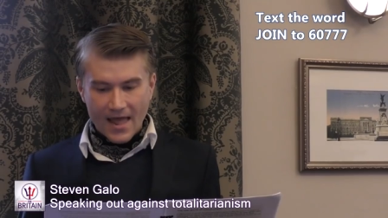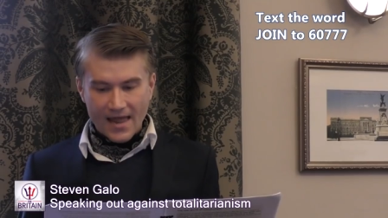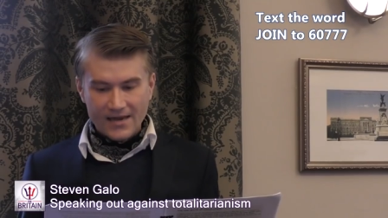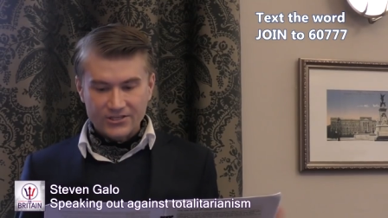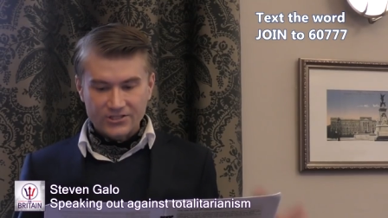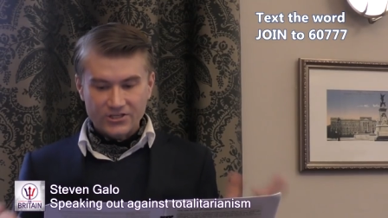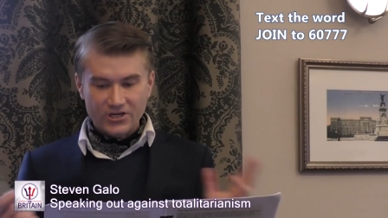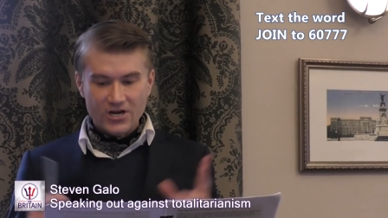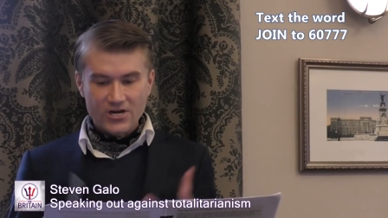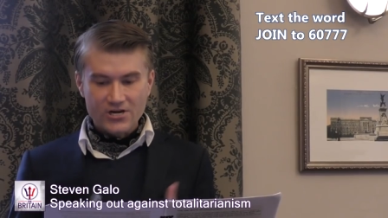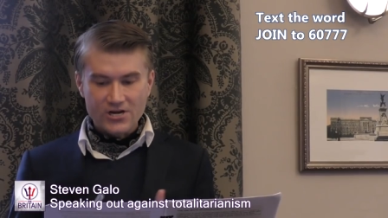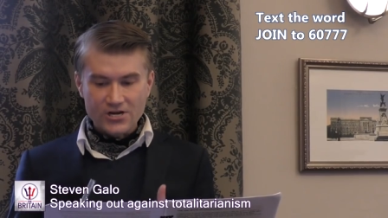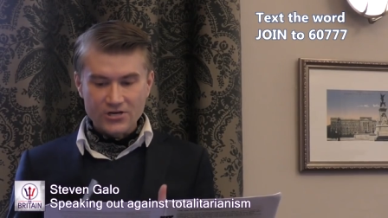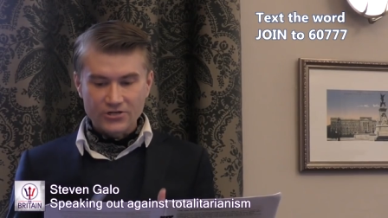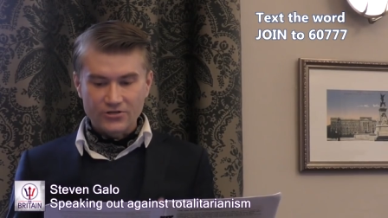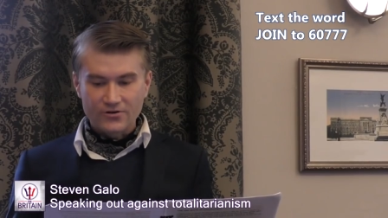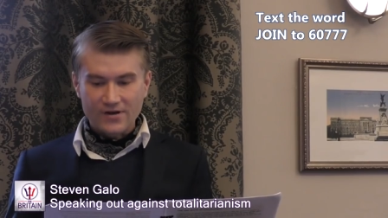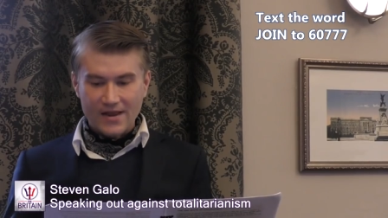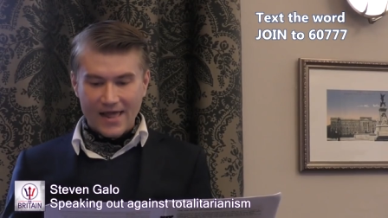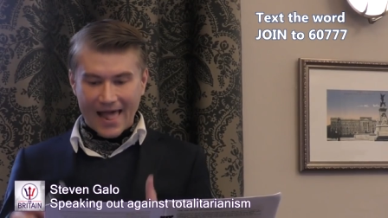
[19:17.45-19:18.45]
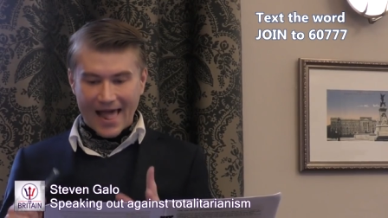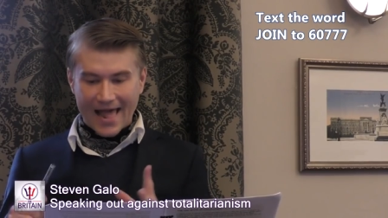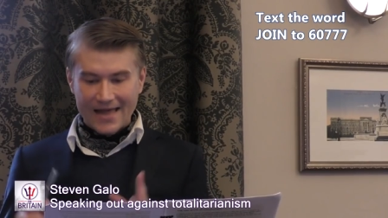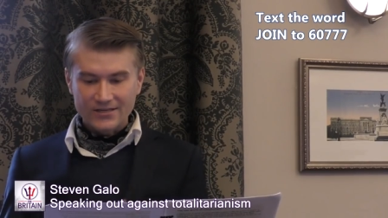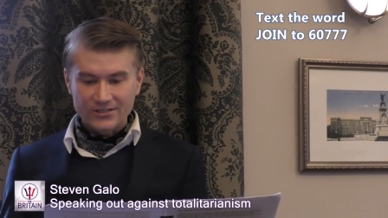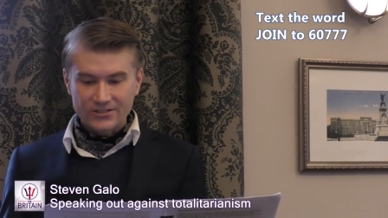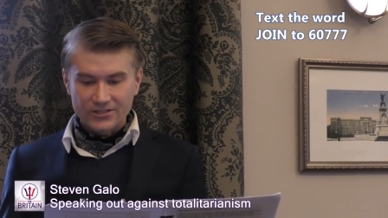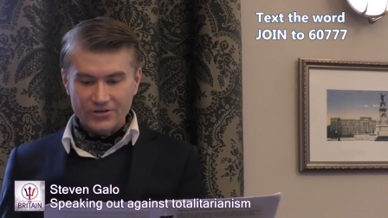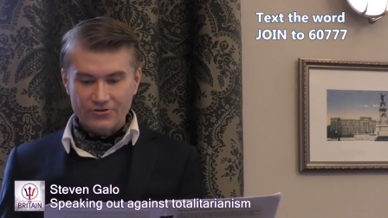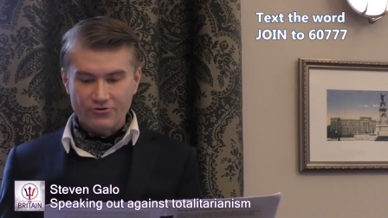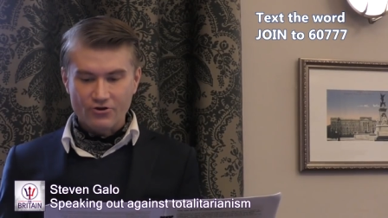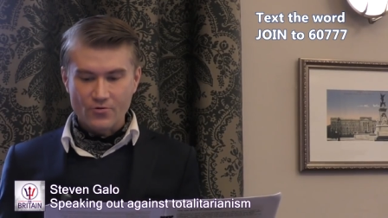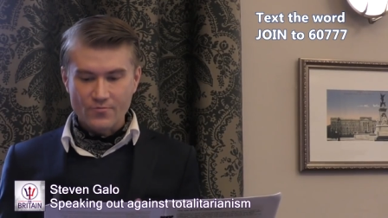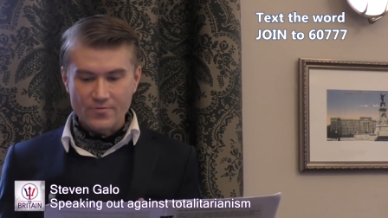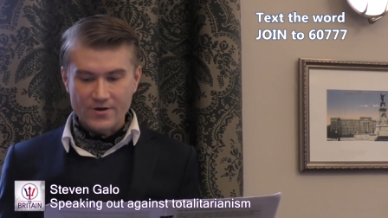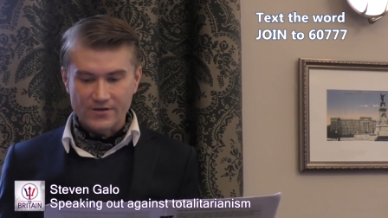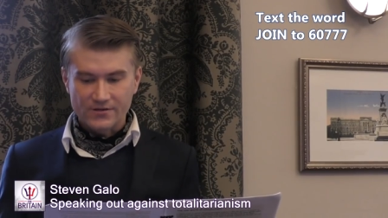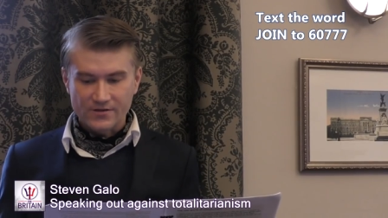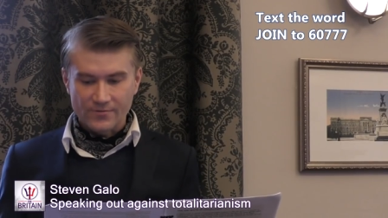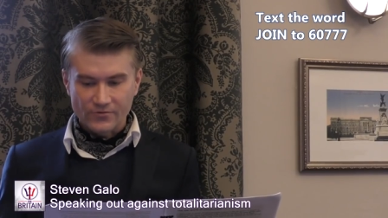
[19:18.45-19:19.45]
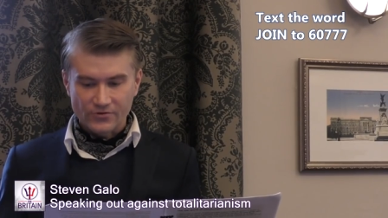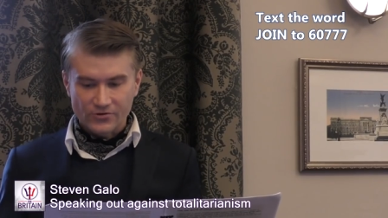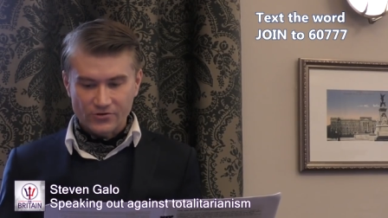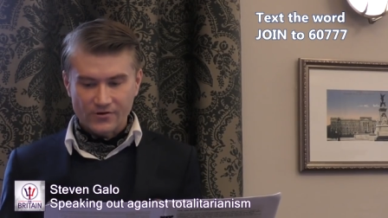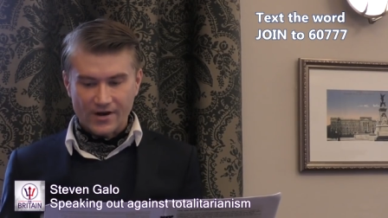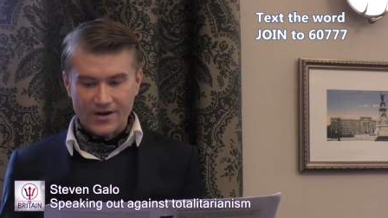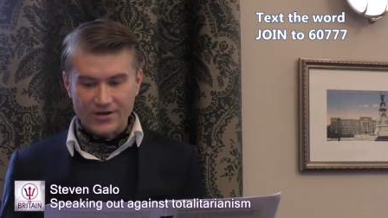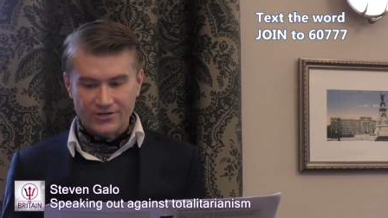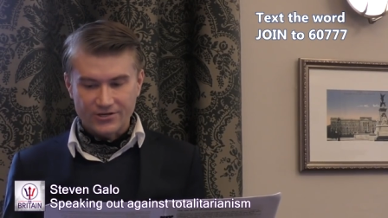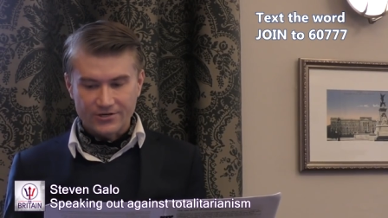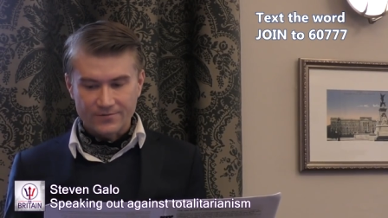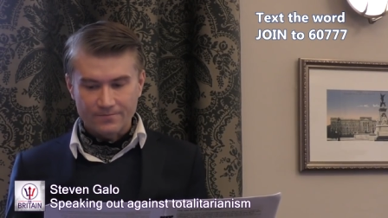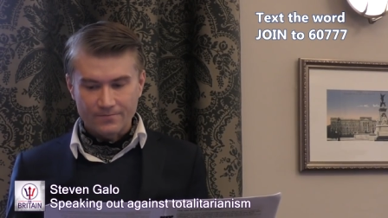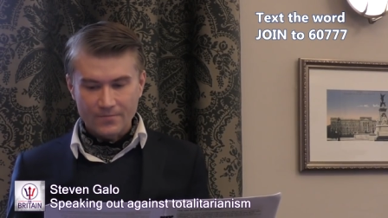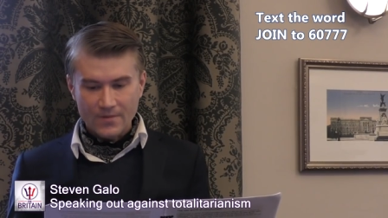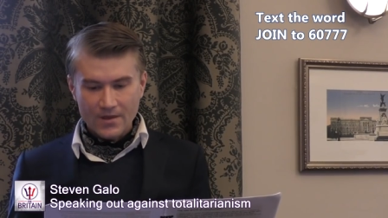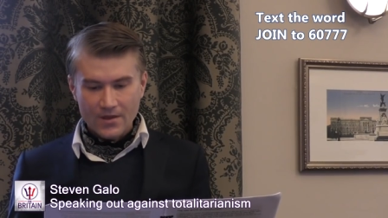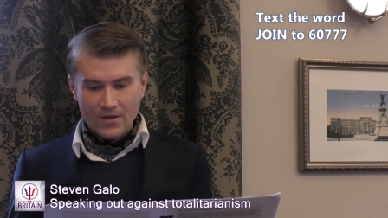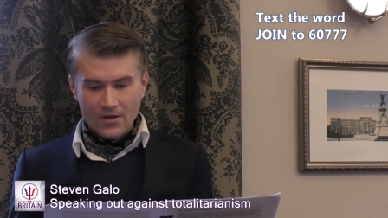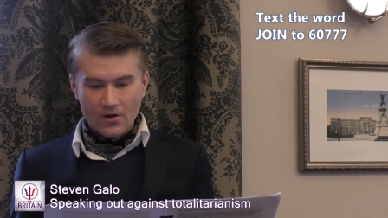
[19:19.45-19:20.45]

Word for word: it turned into an anti communist demonstration.